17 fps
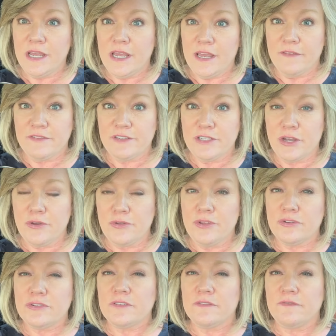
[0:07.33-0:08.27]
If so,
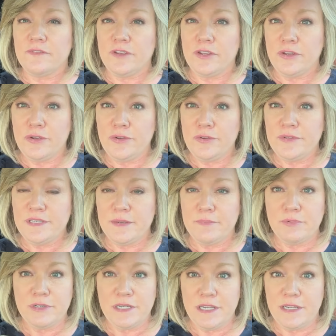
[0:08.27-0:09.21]
there's a few
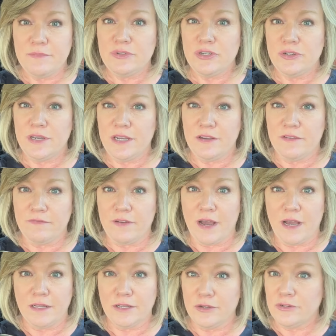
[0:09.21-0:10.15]
simple tips you need to
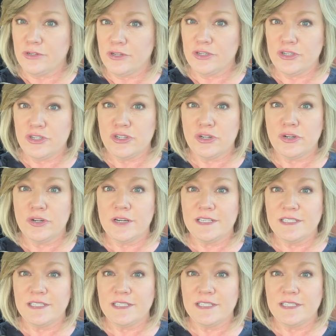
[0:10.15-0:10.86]
follow to ensure a